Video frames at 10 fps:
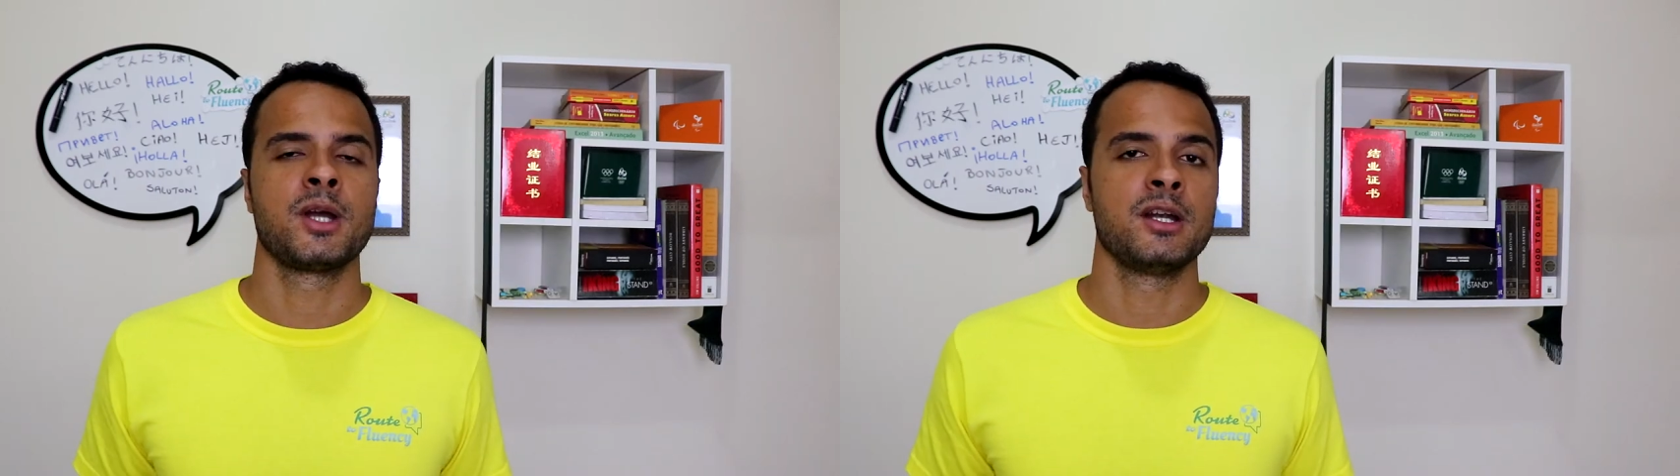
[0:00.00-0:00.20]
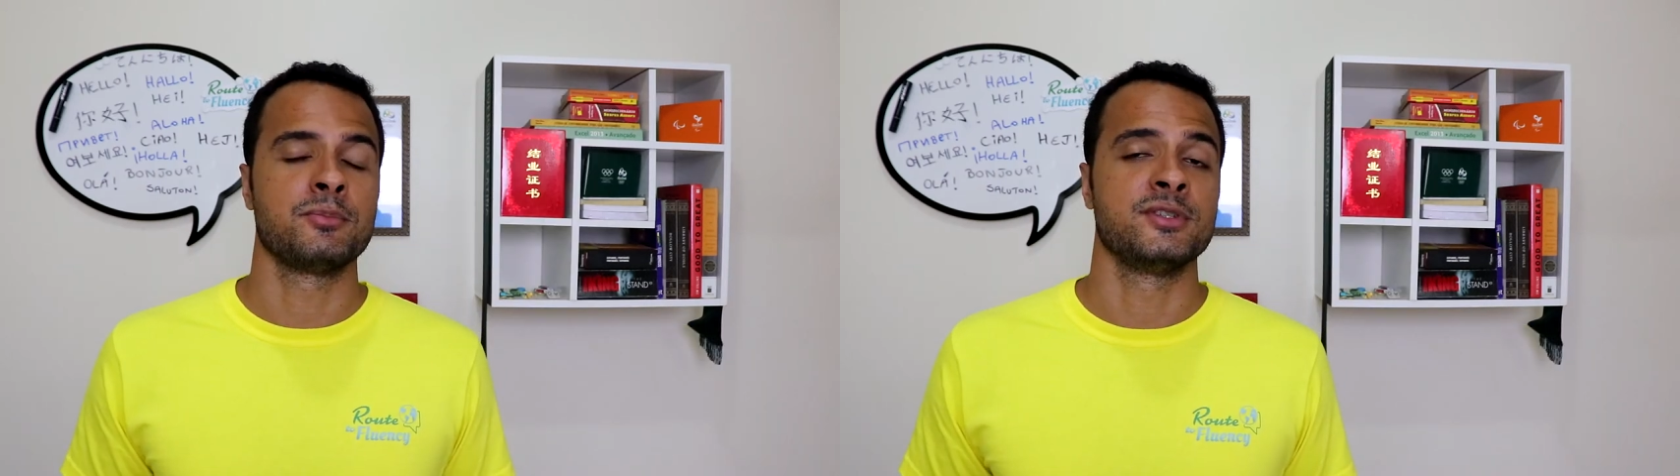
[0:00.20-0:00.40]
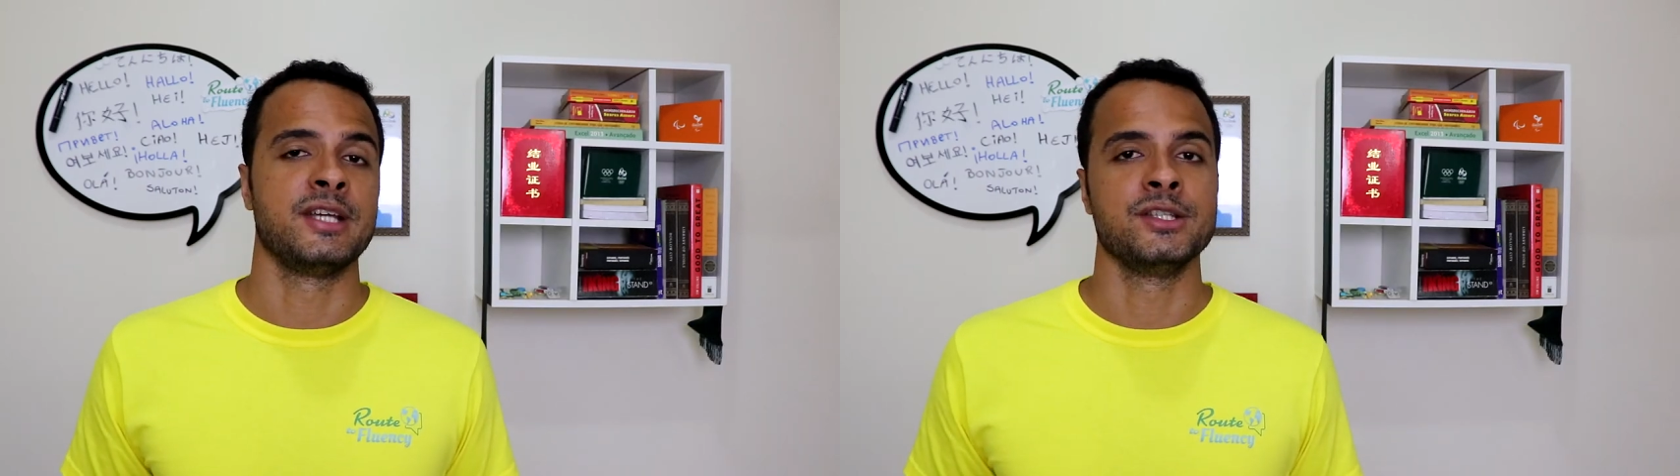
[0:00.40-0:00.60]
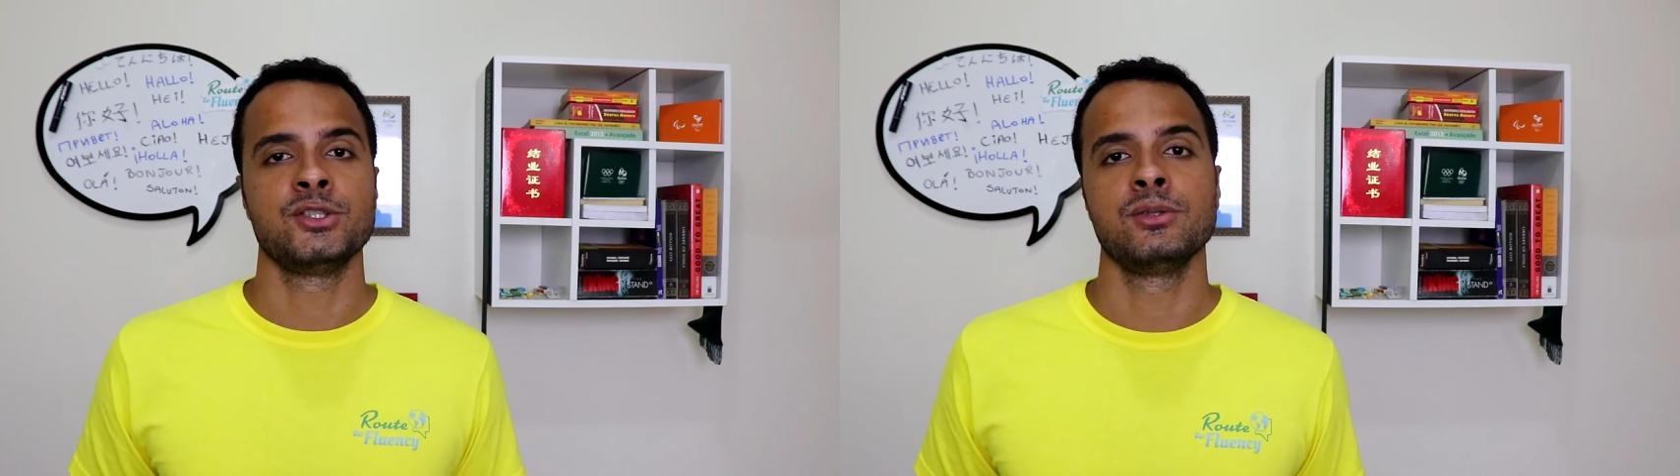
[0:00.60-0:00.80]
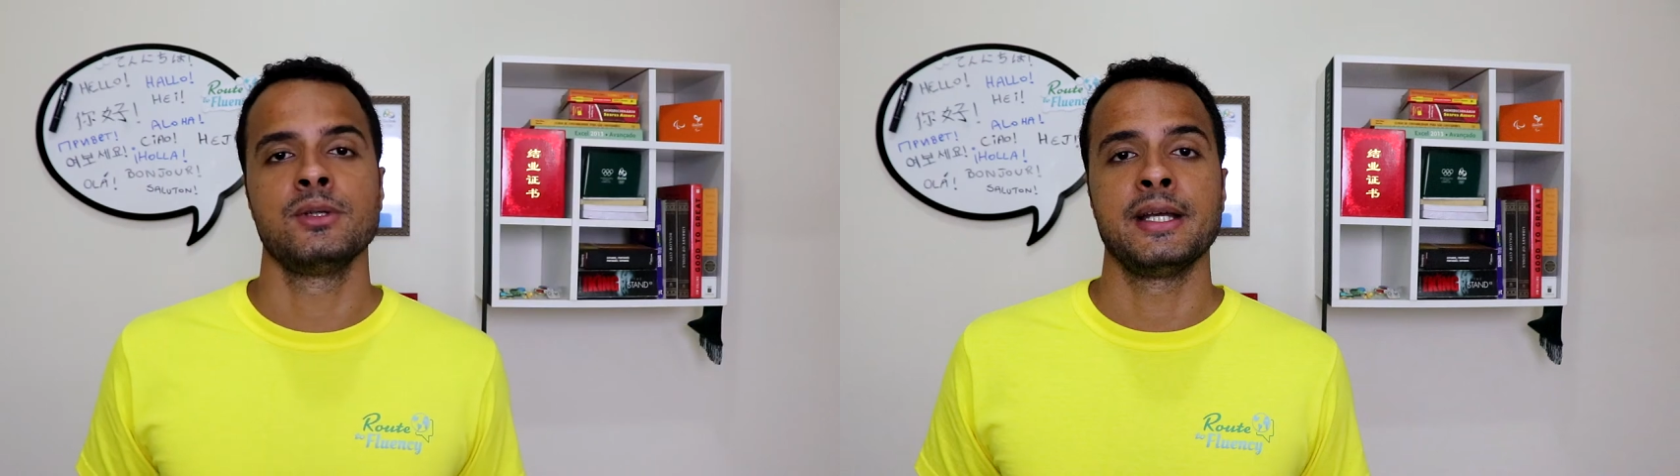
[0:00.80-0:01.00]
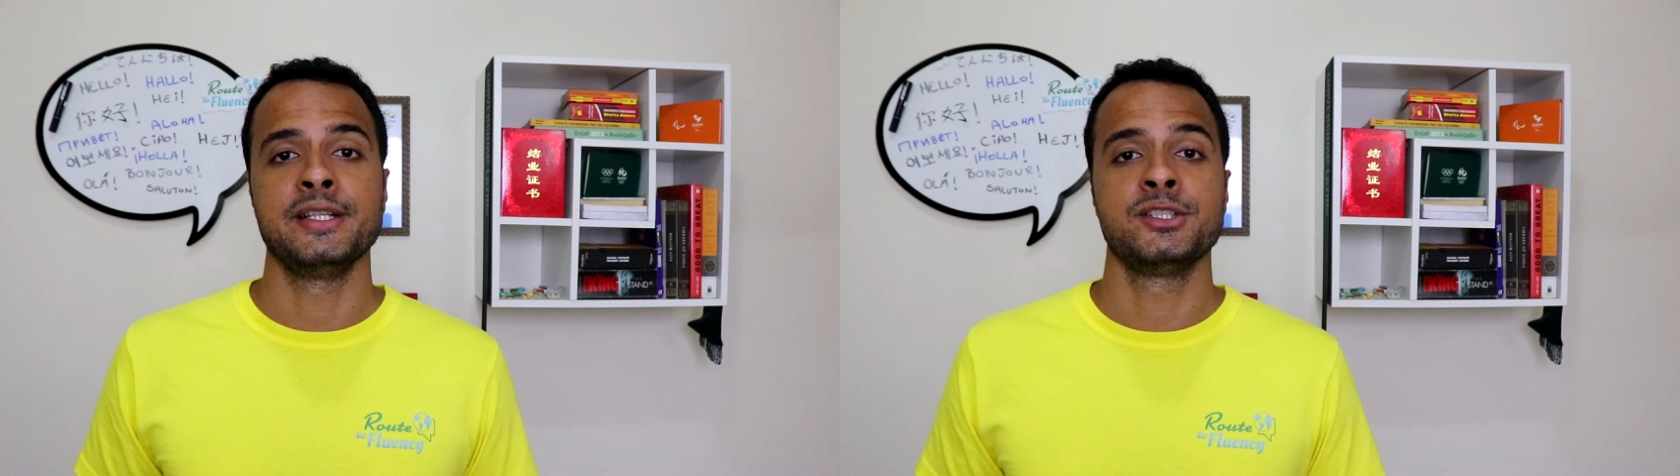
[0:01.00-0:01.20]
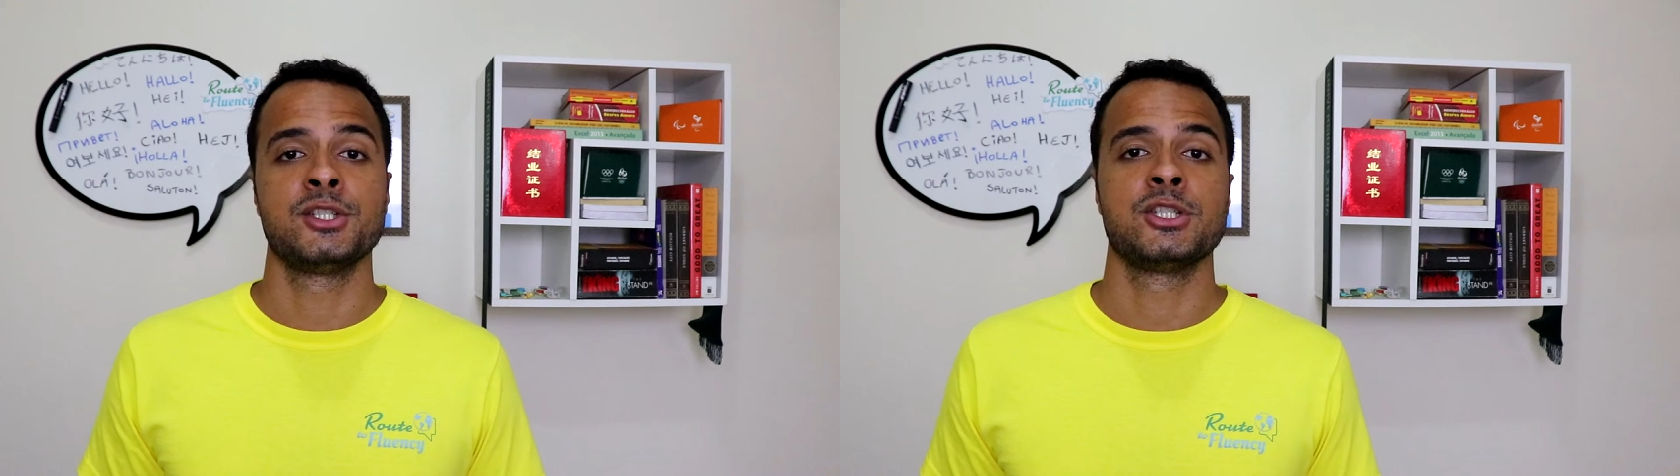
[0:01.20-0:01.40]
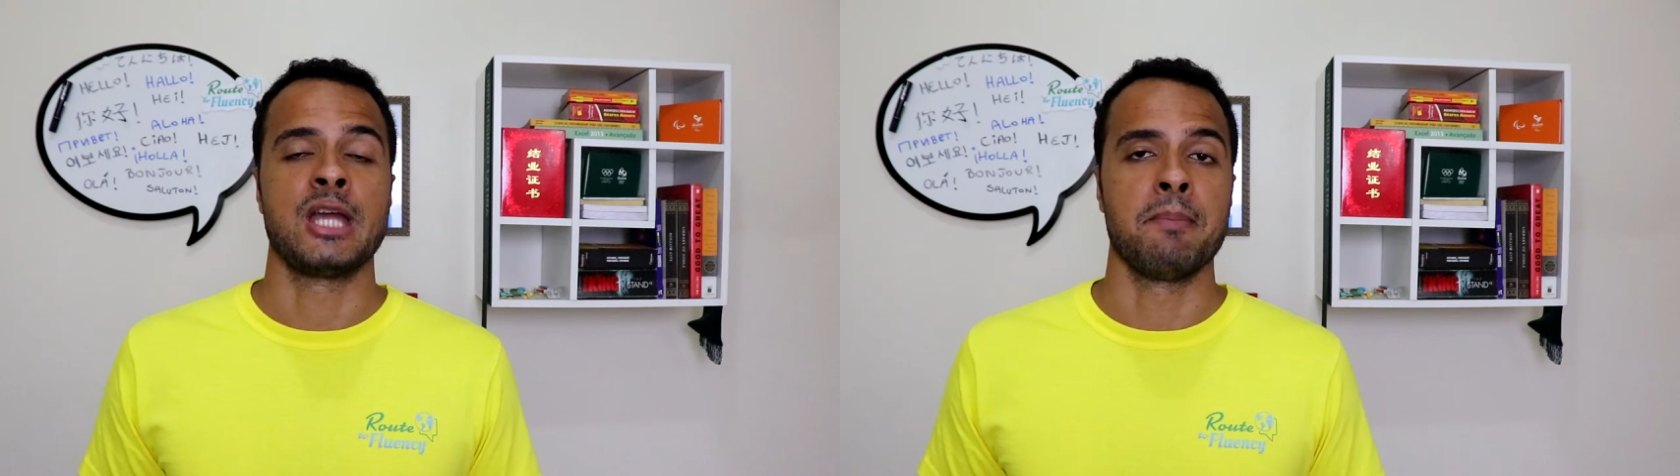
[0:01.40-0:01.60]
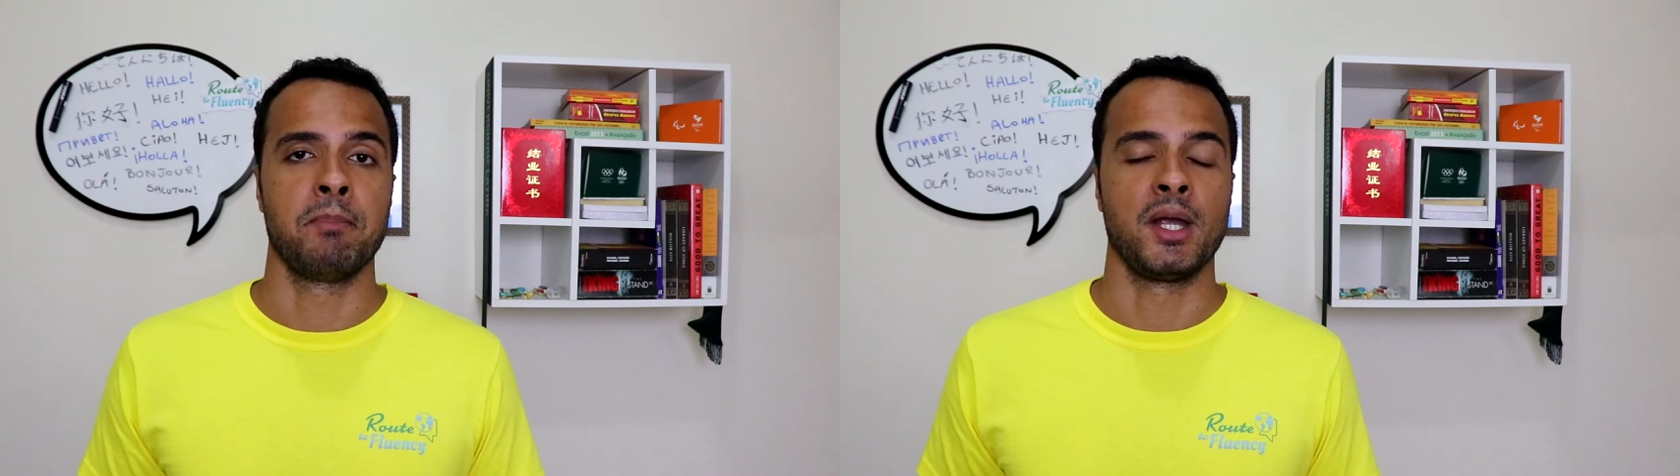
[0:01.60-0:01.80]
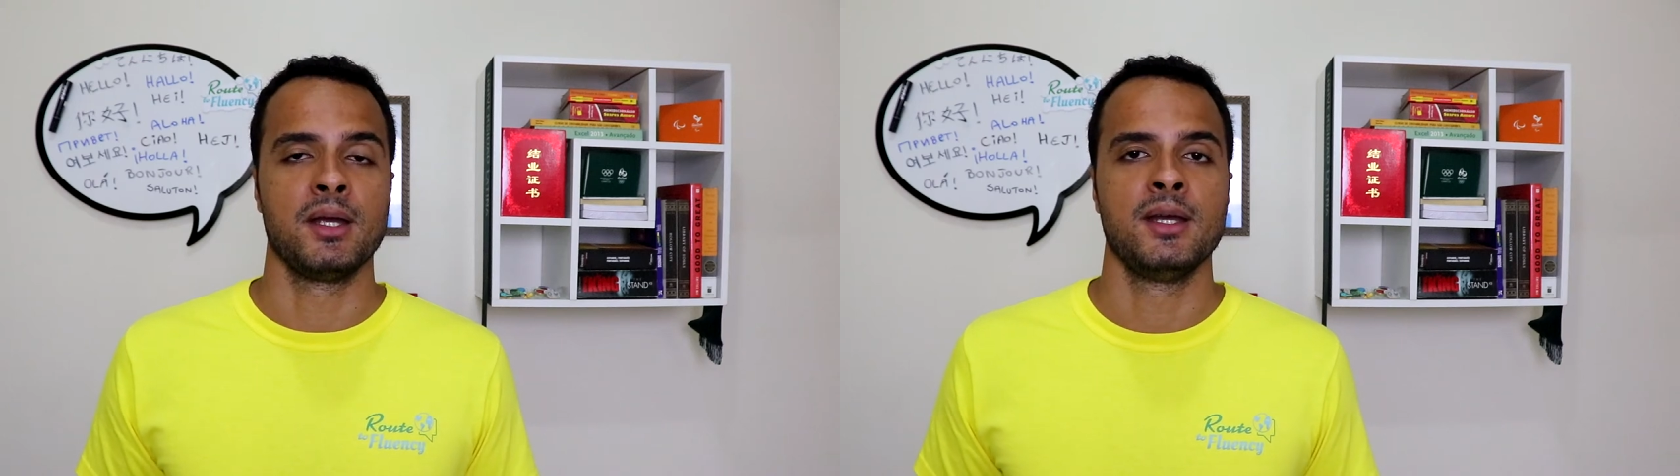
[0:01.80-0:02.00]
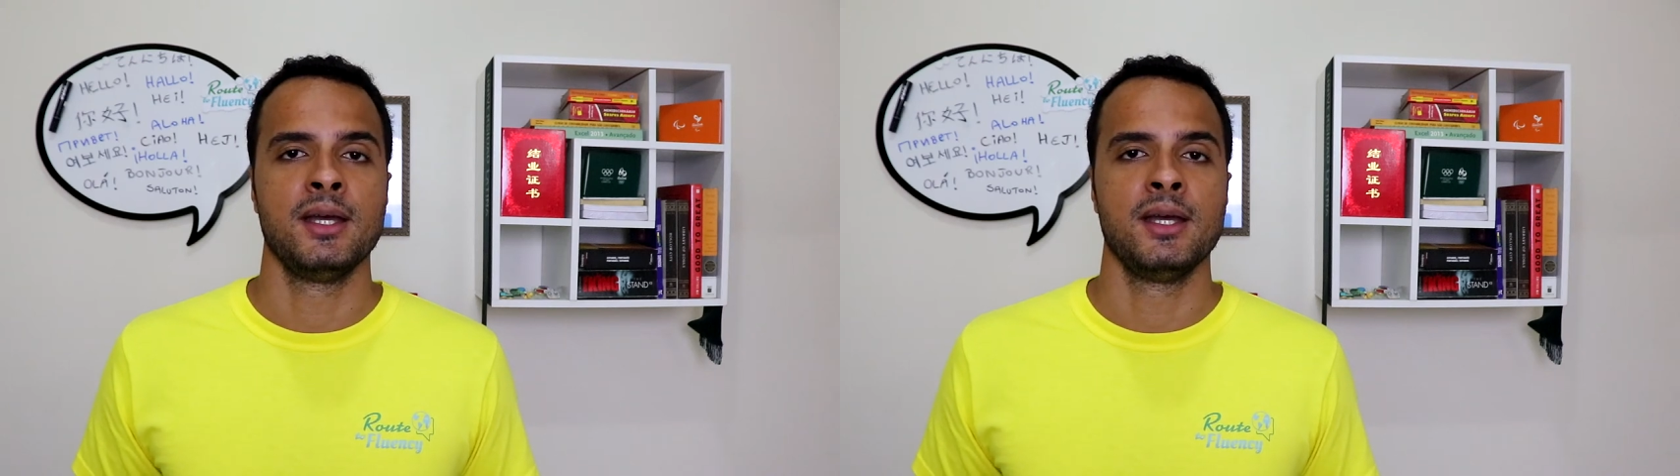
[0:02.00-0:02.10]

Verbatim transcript: I'm gonna present you is chepe.